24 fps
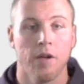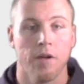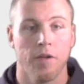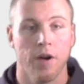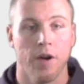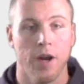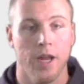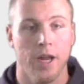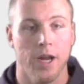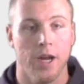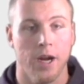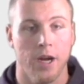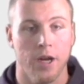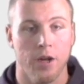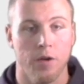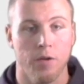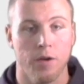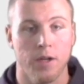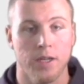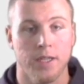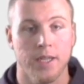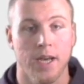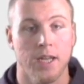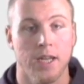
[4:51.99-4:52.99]
Right here, you
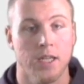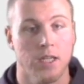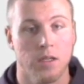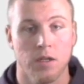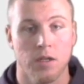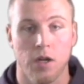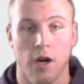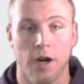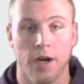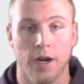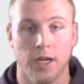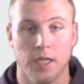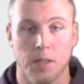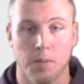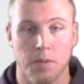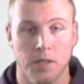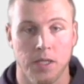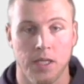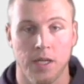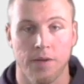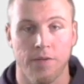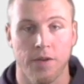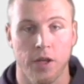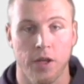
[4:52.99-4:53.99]
can test targeting
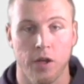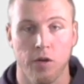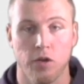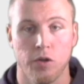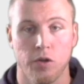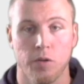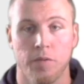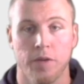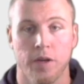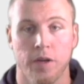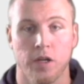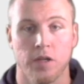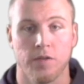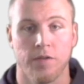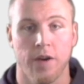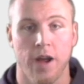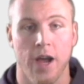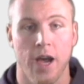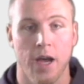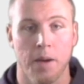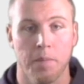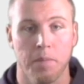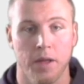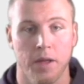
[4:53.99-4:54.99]
specific YouTube videos for
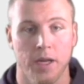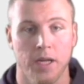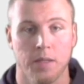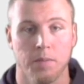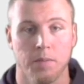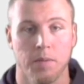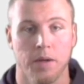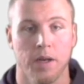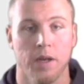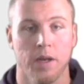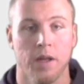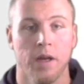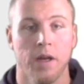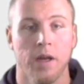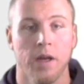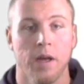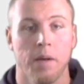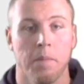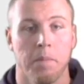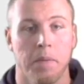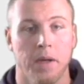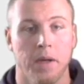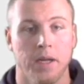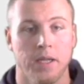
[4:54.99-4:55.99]
ad placement.
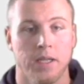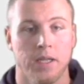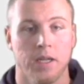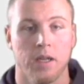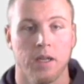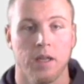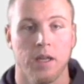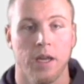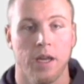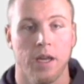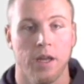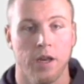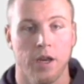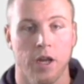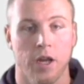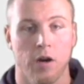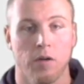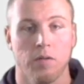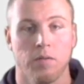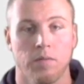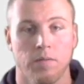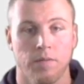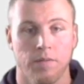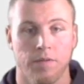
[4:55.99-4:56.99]
Basically, you
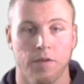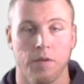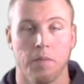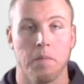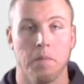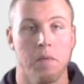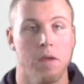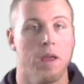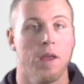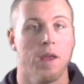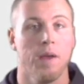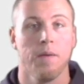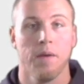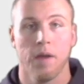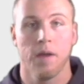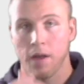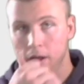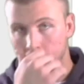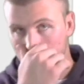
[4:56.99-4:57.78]
know, for me,